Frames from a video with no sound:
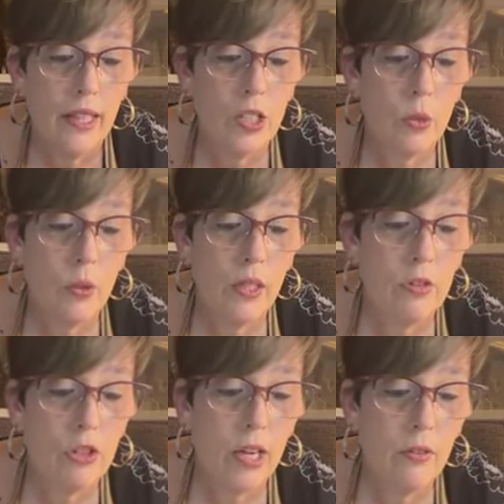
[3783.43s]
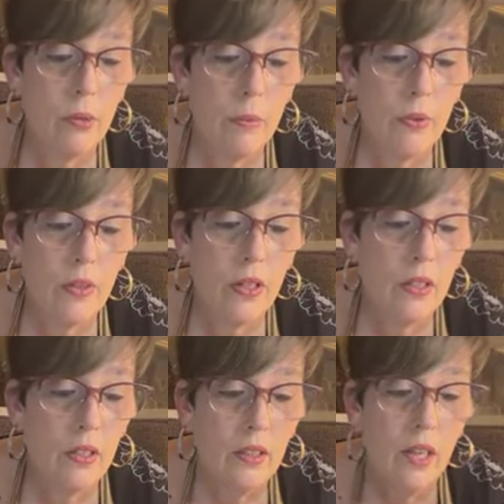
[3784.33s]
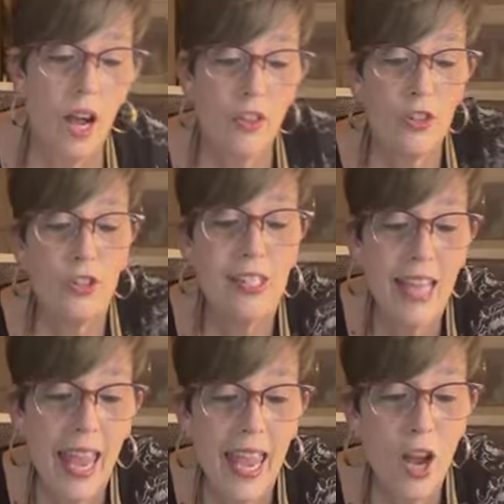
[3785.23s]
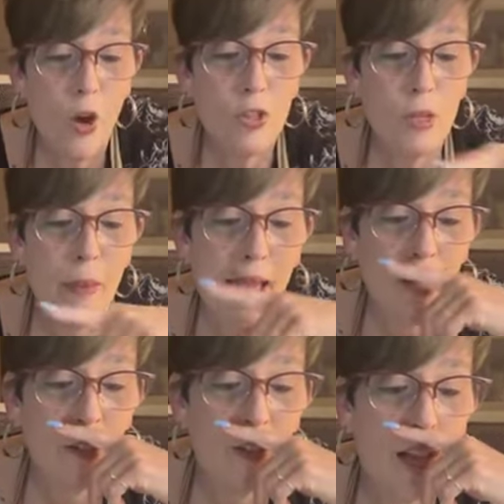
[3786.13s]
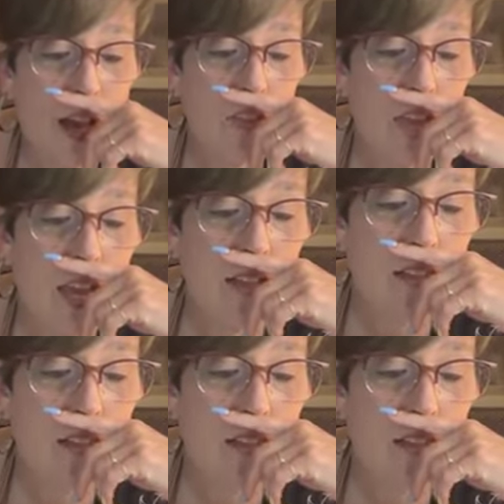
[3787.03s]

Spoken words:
That's the word I was trying to remember the other day. Oh, tobacco cloth.